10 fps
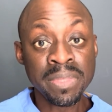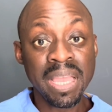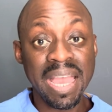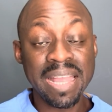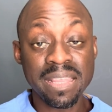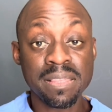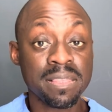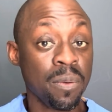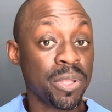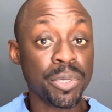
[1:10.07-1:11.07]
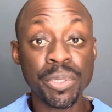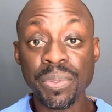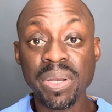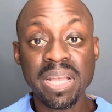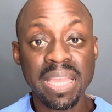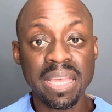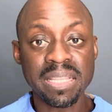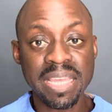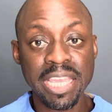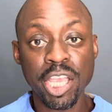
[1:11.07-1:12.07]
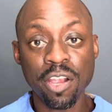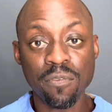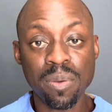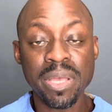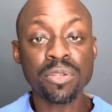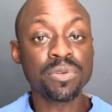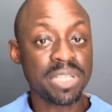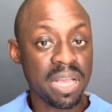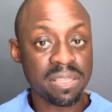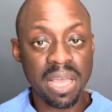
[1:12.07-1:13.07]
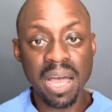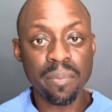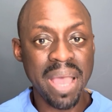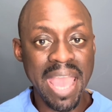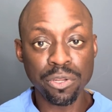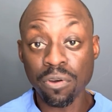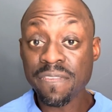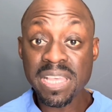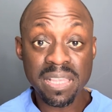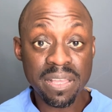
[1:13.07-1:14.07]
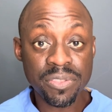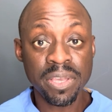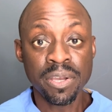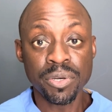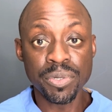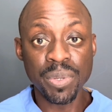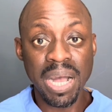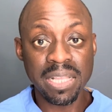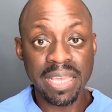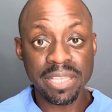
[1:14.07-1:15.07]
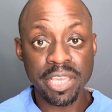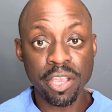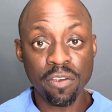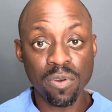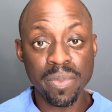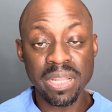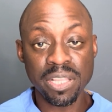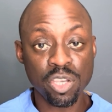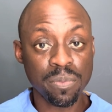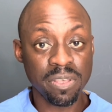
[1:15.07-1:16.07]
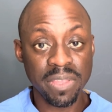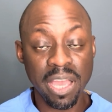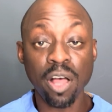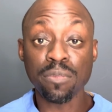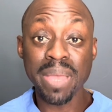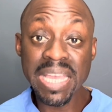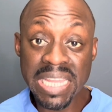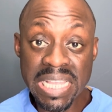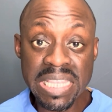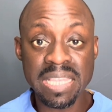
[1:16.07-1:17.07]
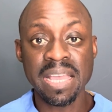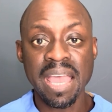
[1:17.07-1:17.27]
And this is someone who can take care of women, who does annual visits, who takes care of women in terms of their health maintenance,